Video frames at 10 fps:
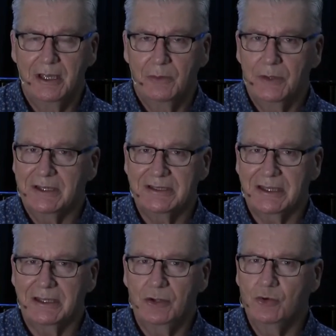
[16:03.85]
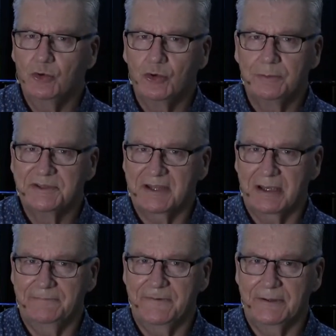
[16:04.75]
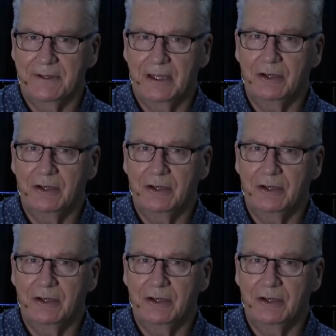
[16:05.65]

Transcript: we can take enormous comfort and